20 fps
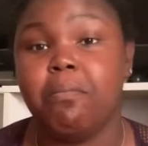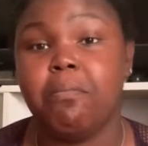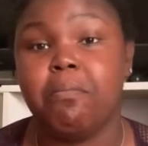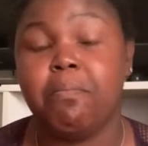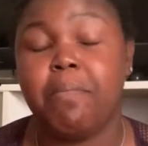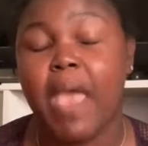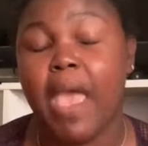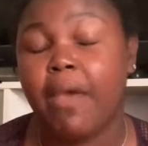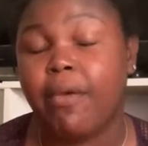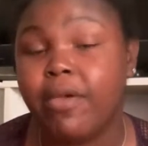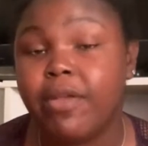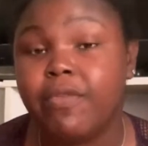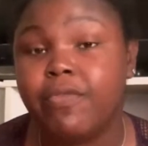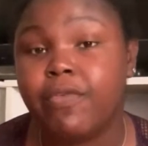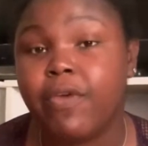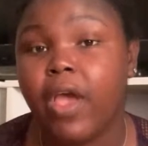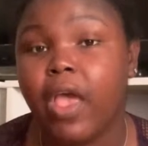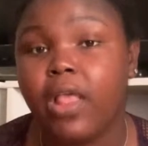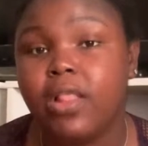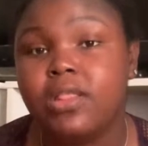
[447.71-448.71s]
parent
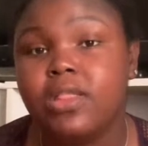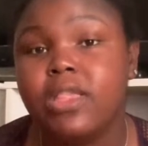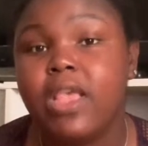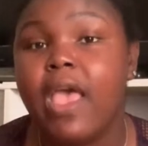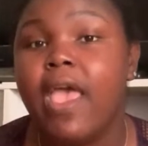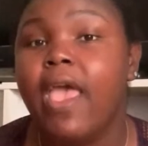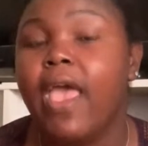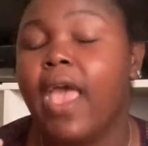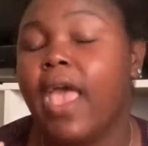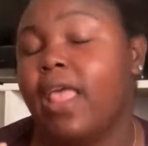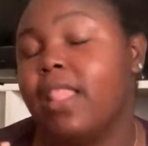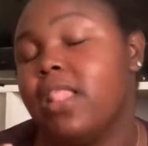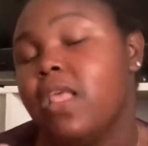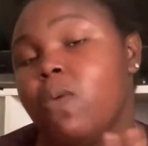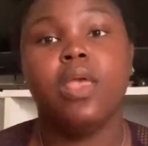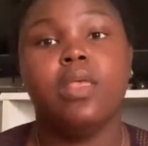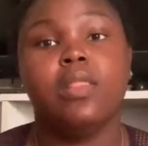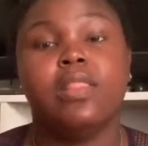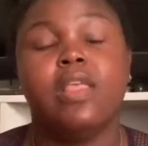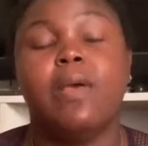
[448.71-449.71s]
friends, and
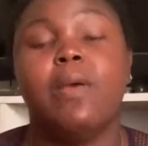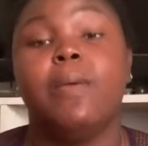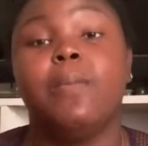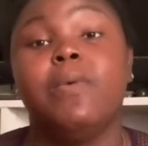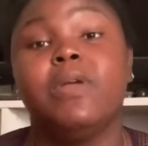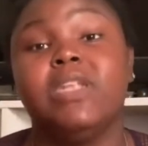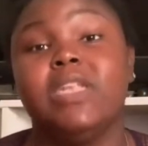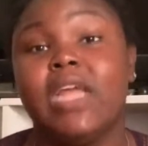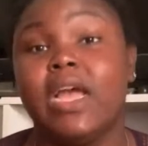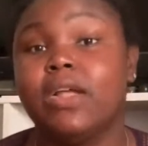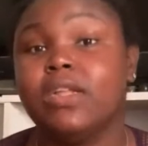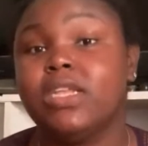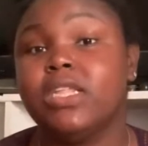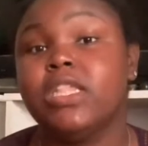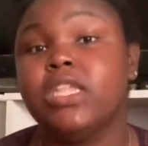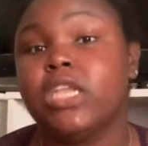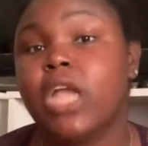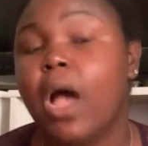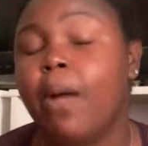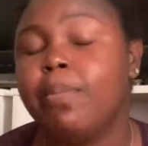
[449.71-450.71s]
then they went down to
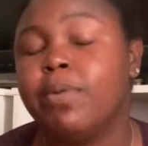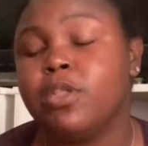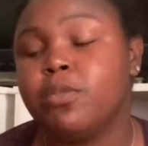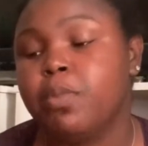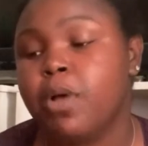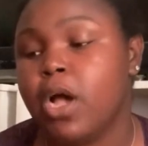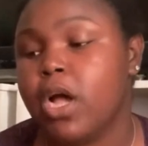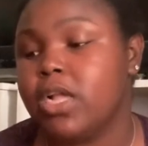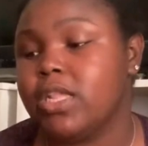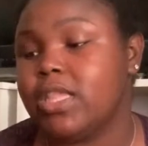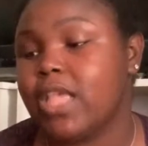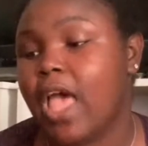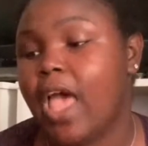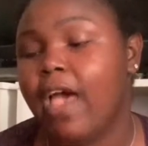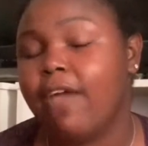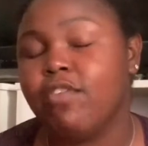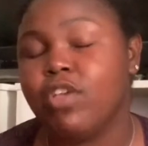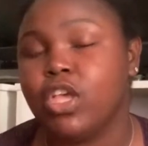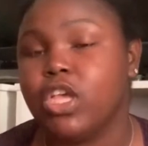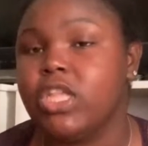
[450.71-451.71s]
the Tapas bar to
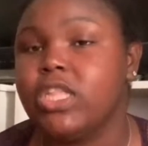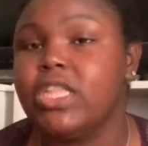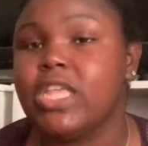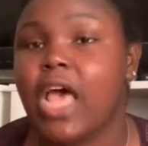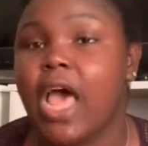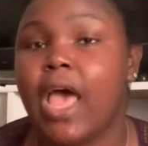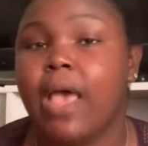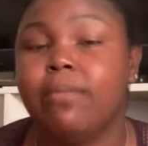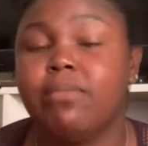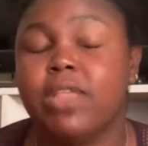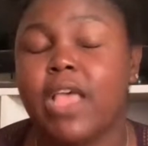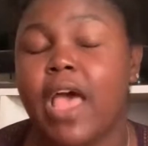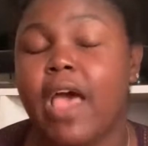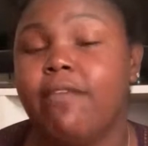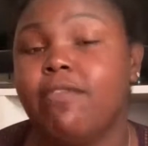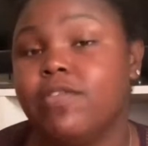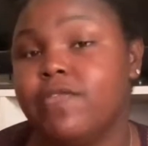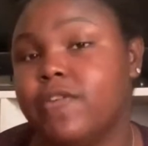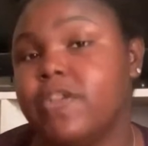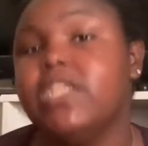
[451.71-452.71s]
have a good time, to
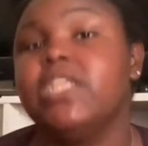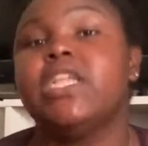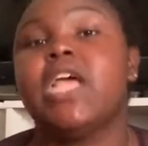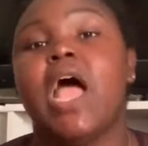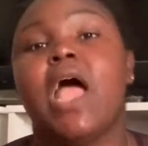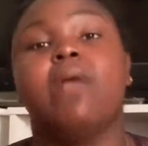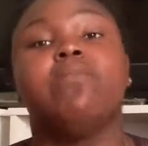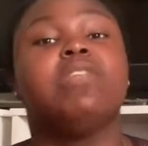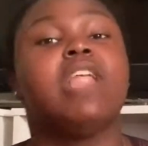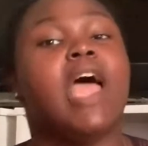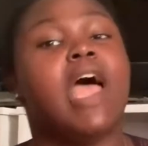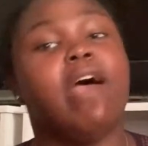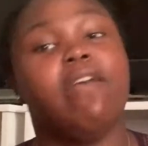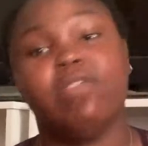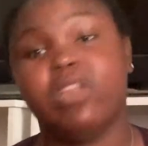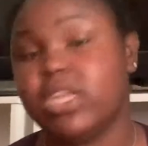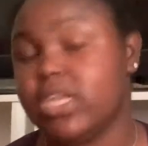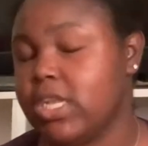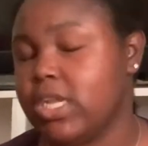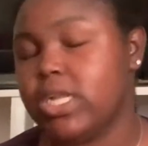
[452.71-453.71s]
have a fun time, to have
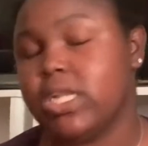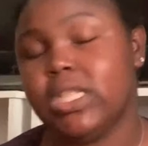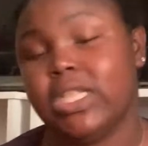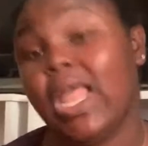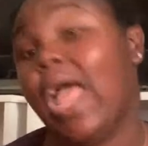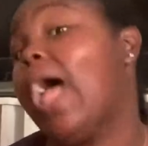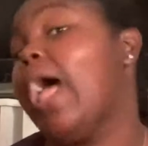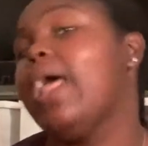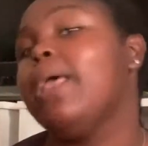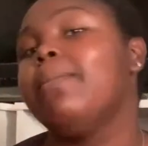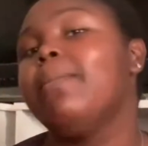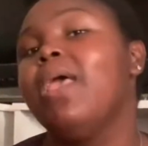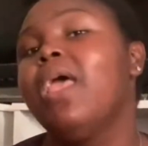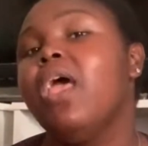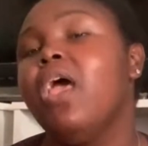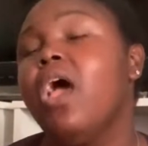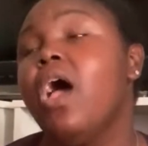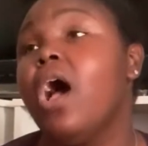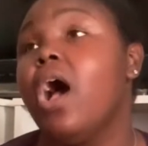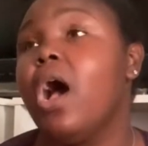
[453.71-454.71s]
an adult
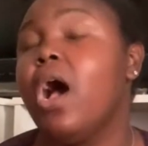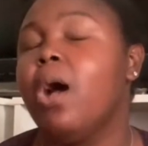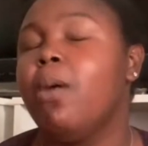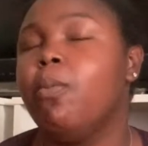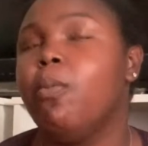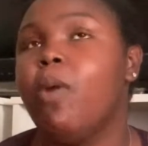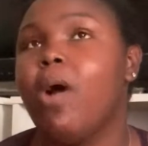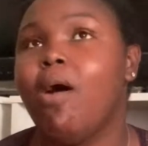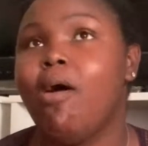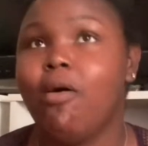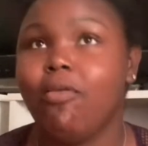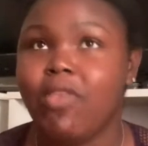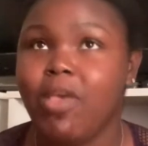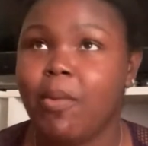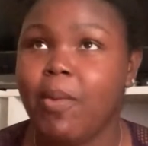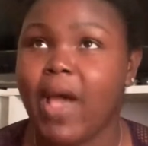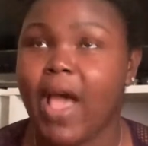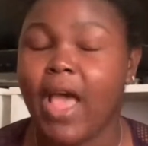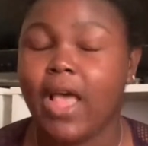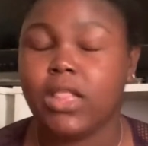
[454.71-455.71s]
time. While they
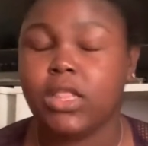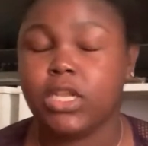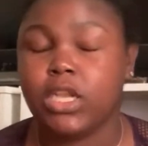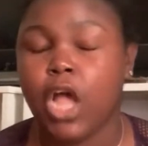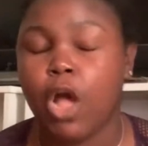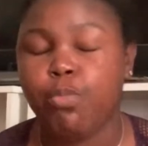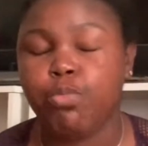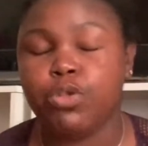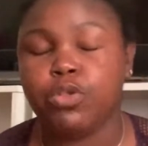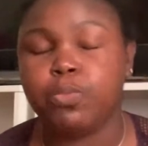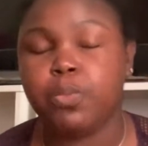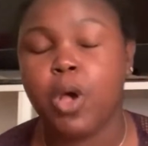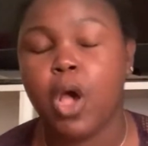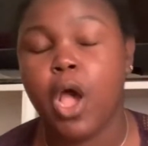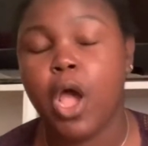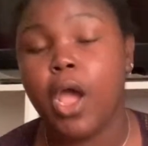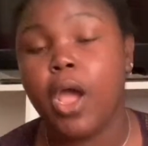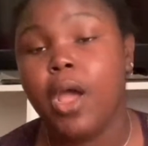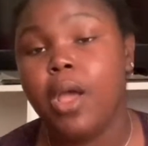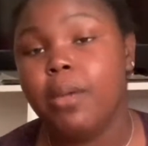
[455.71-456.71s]
were at the Tapas
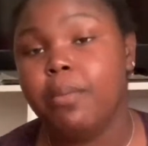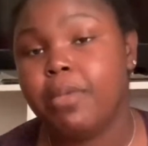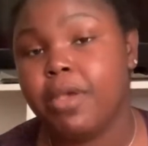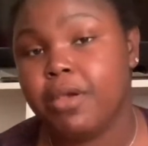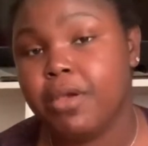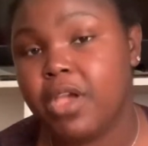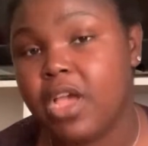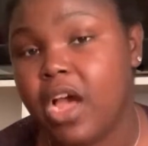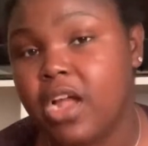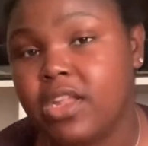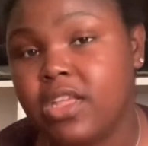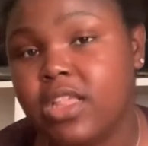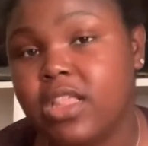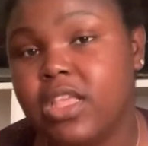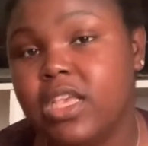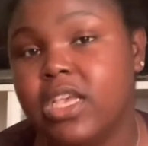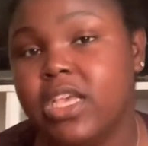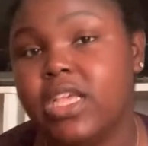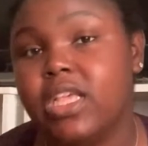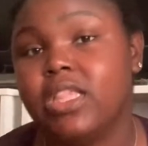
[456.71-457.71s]
bar,
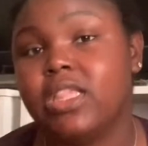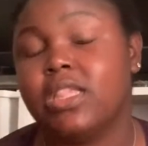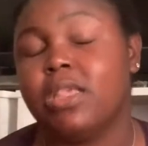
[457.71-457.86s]
periodically